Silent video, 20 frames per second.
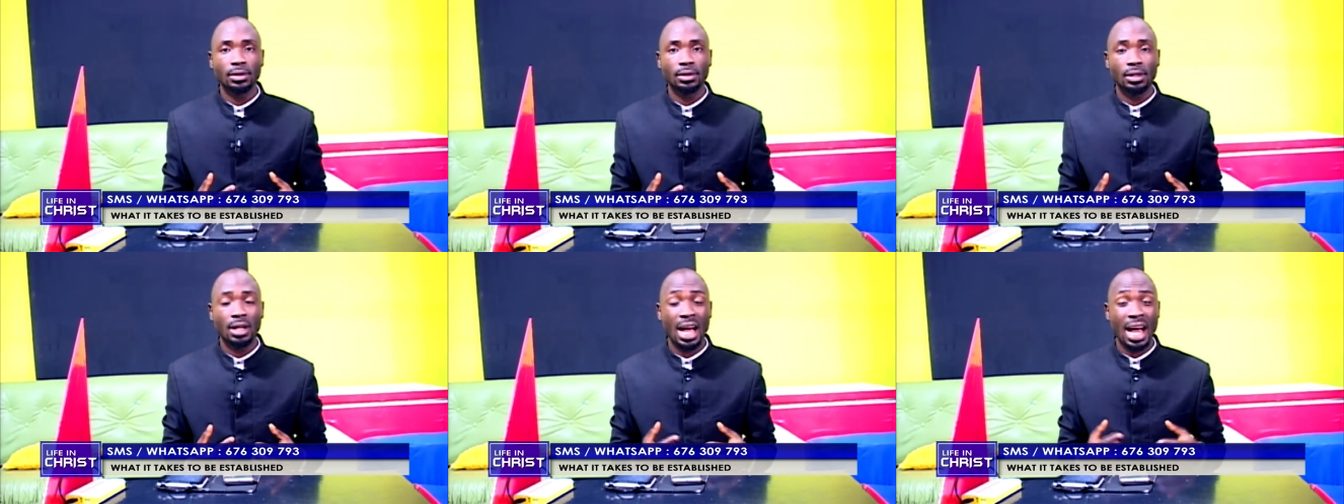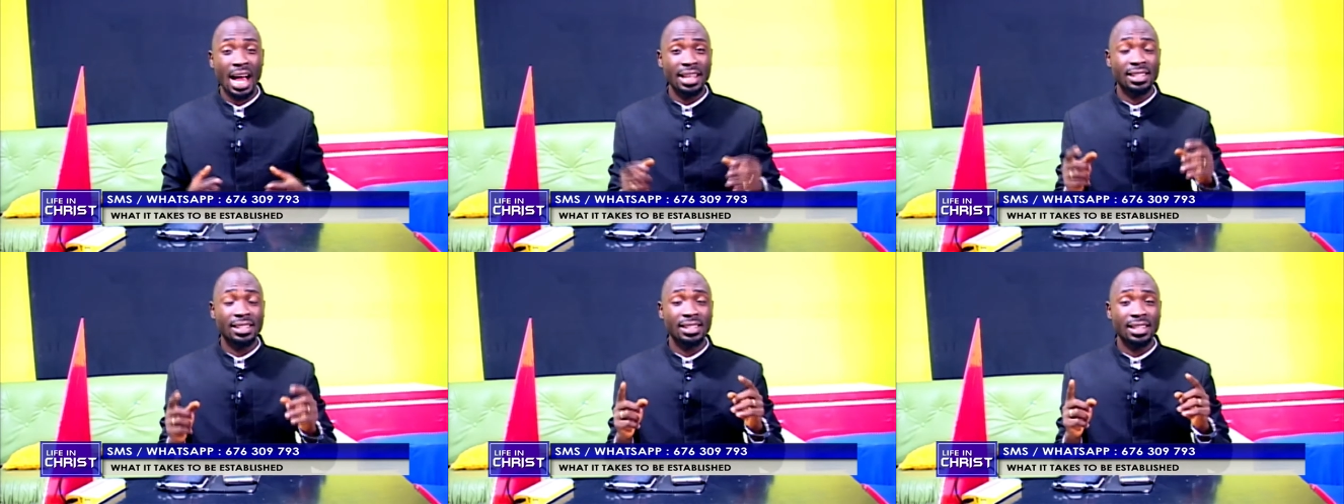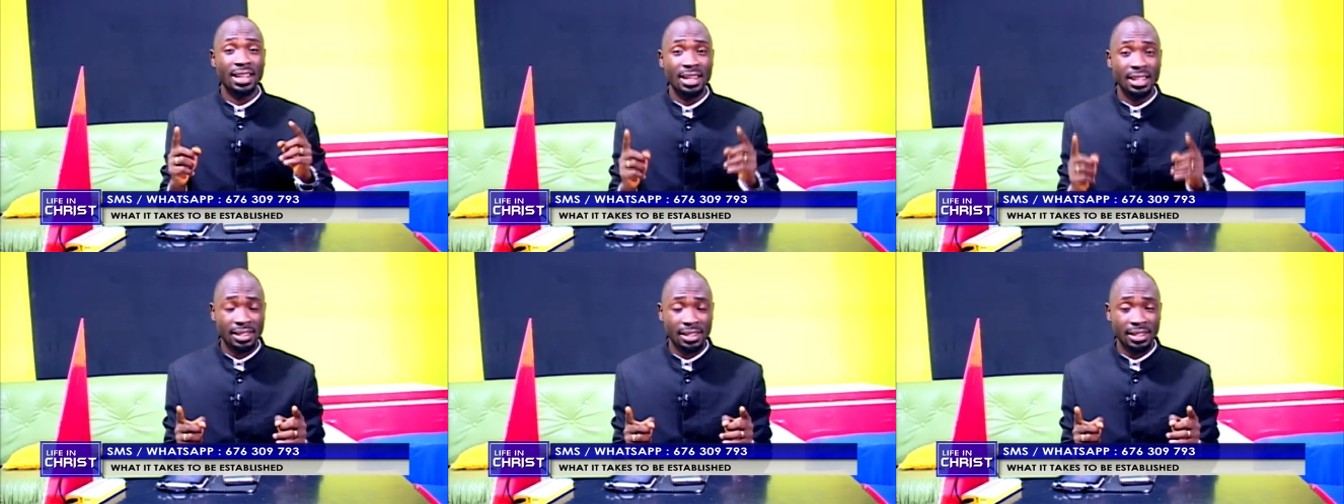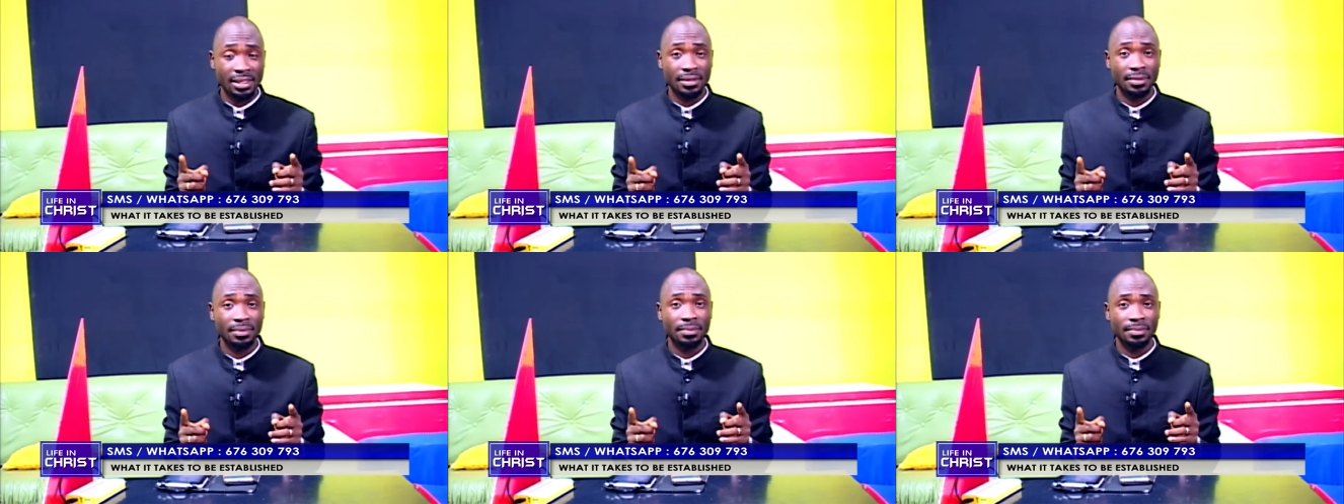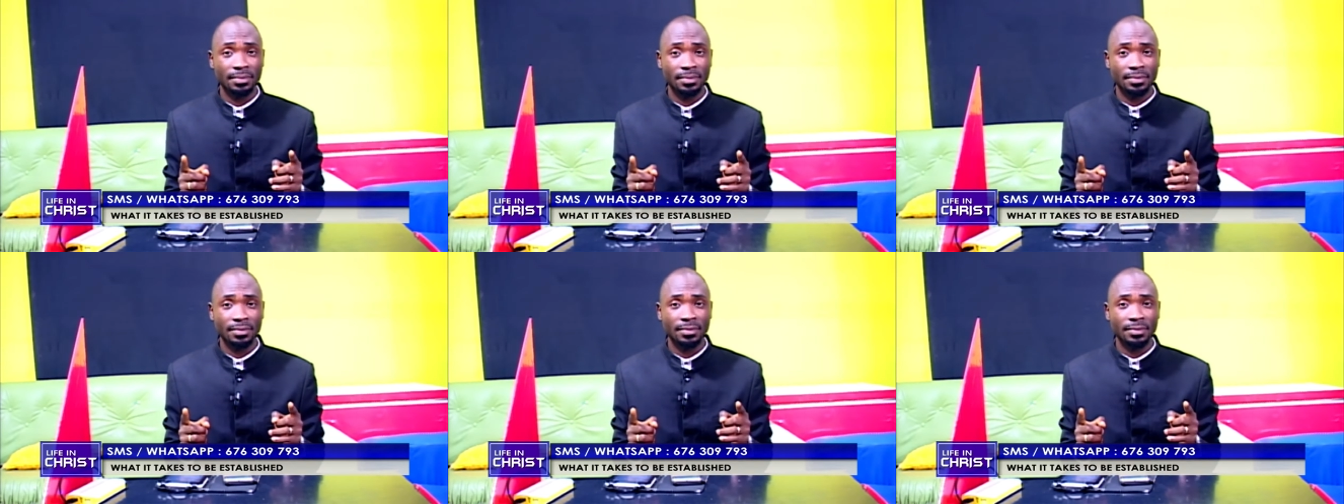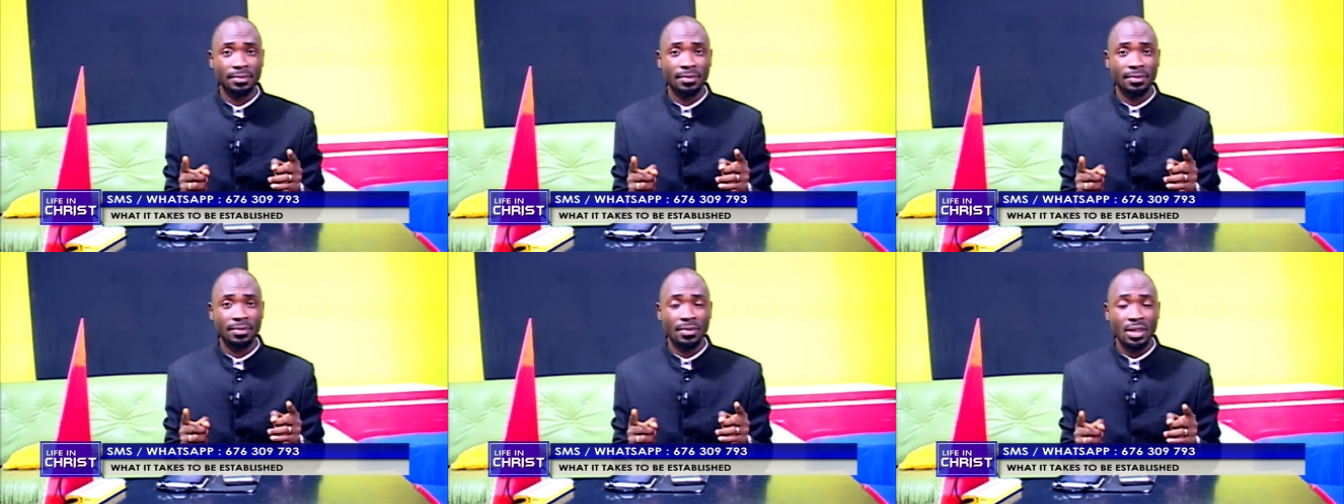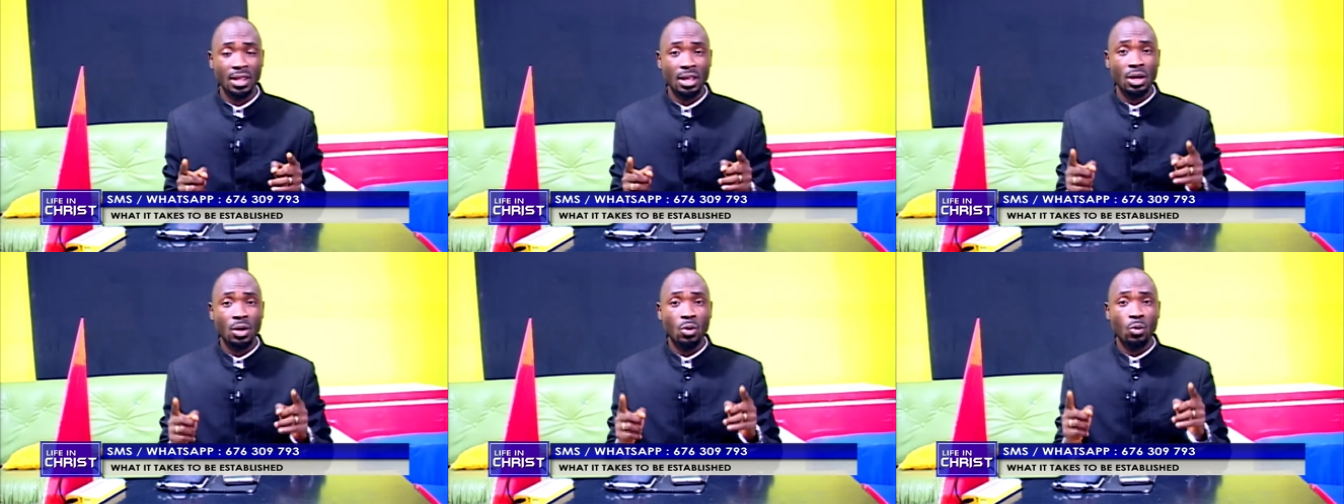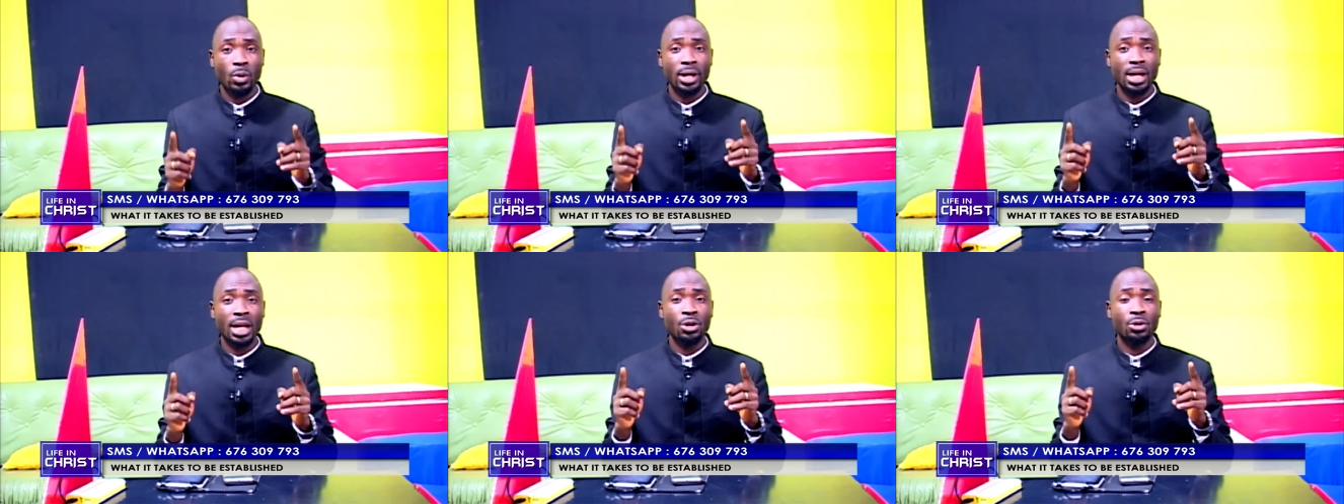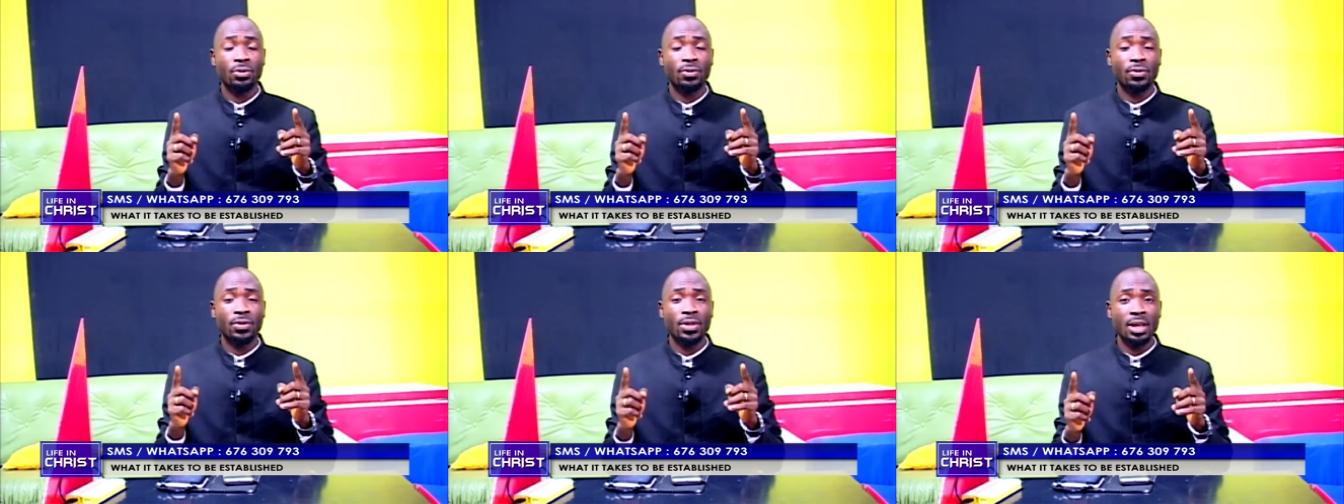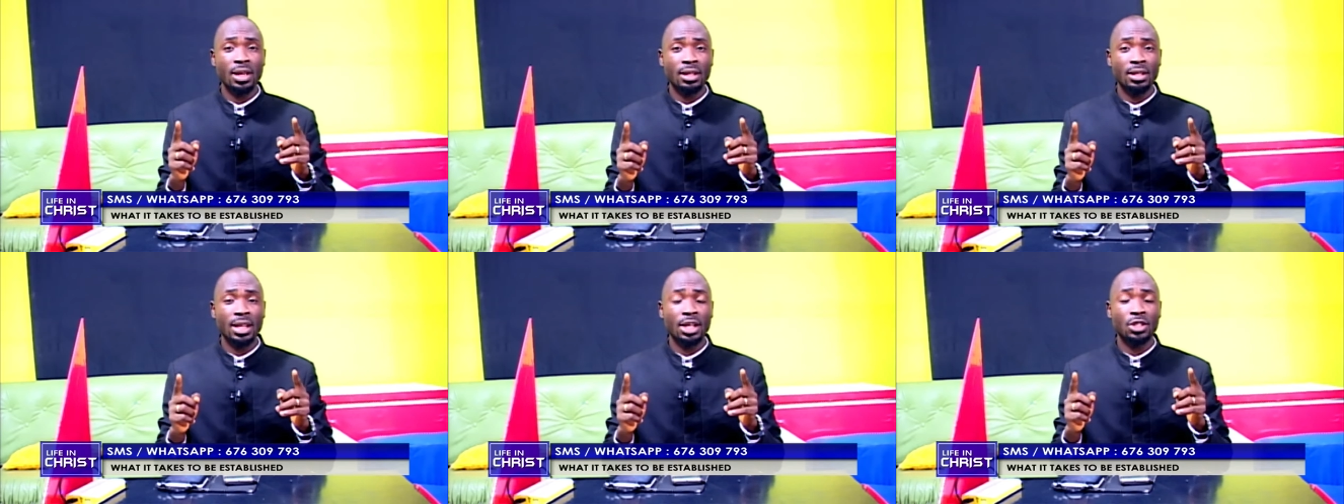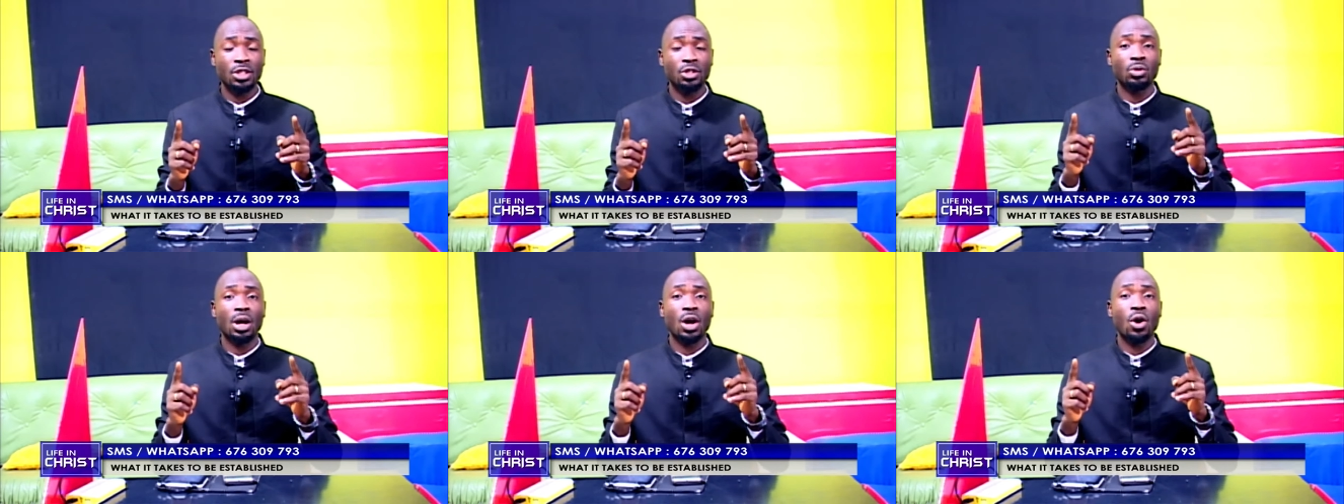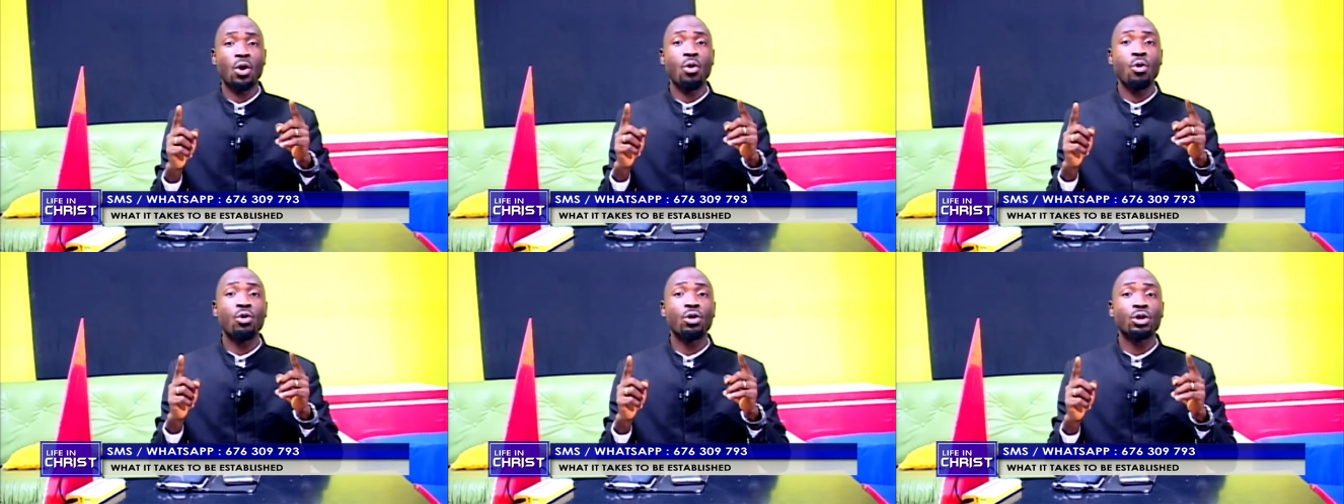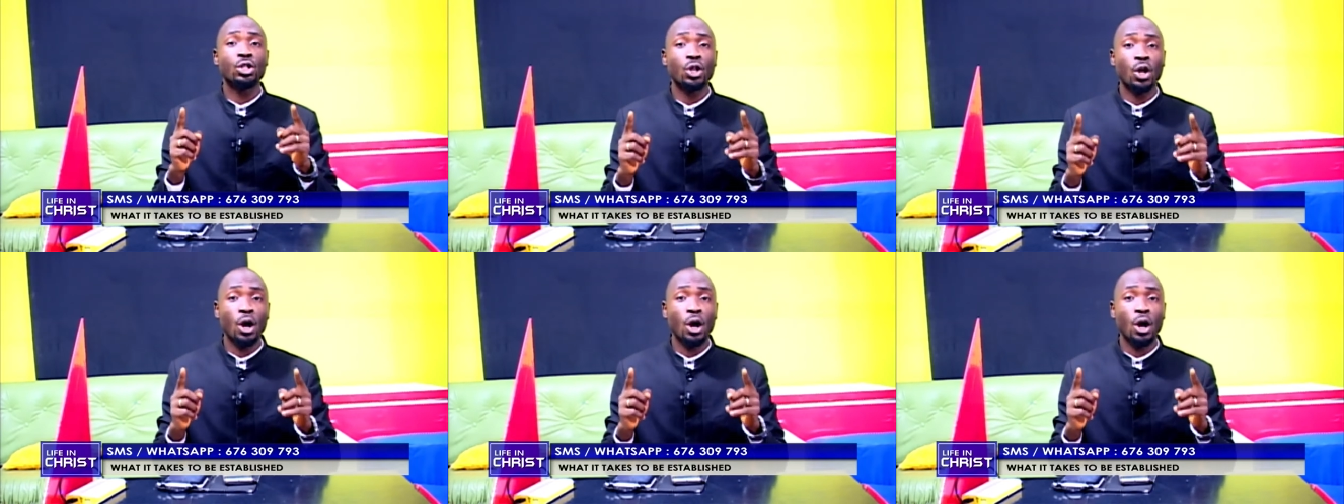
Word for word: I said it. Whether you think that you are hooked